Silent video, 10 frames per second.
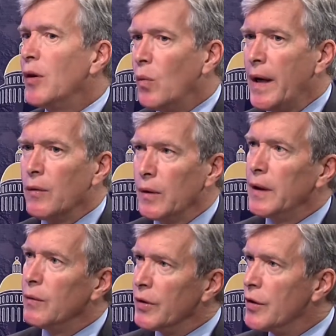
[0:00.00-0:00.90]
a way to
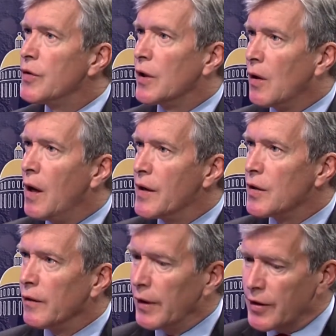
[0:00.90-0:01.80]
really reduce the
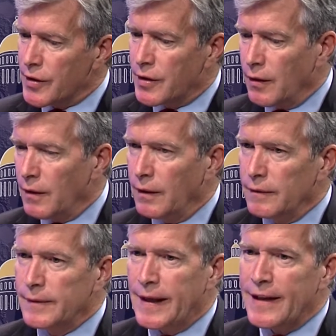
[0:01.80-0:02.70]
cost there. If we could just,
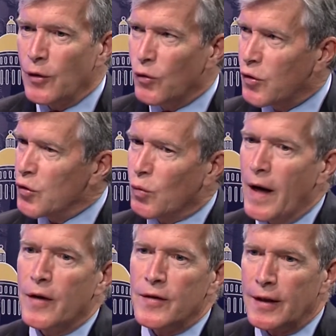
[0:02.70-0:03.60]
take those
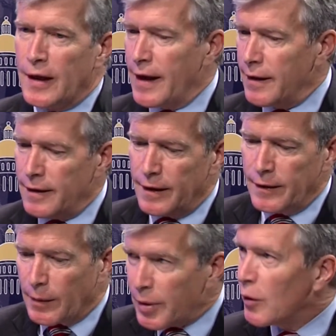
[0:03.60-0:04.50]
records and
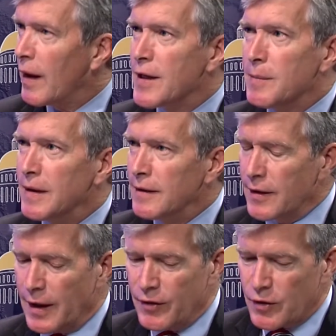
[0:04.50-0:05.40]
computerize them
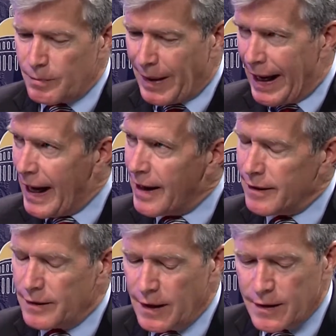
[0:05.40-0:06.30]
instead of just by hand
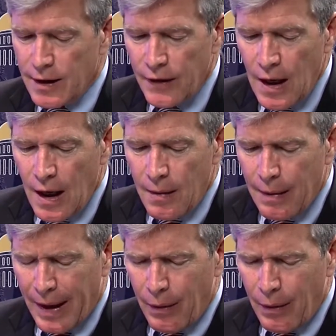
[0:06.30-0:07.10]
and stuff. But I